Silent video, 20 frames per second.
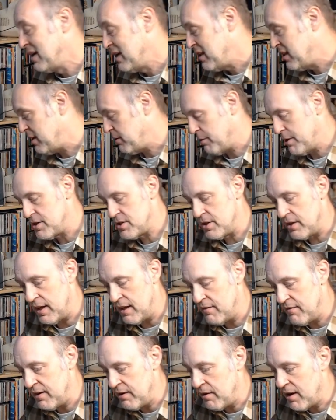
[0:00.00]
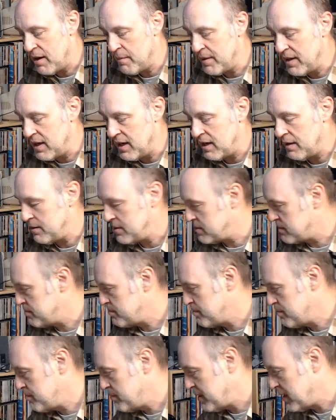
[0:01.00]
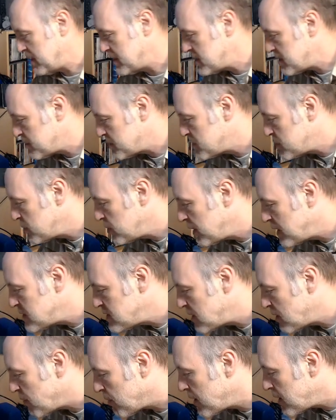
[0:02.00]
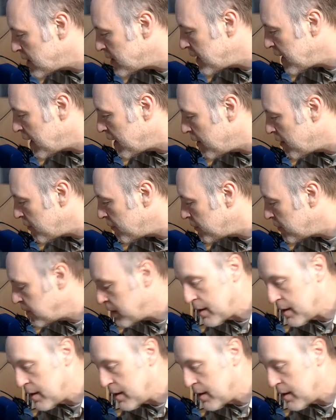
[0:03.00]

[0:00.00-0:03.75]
the original NVRAM in it, is because I was too lazy to write it down.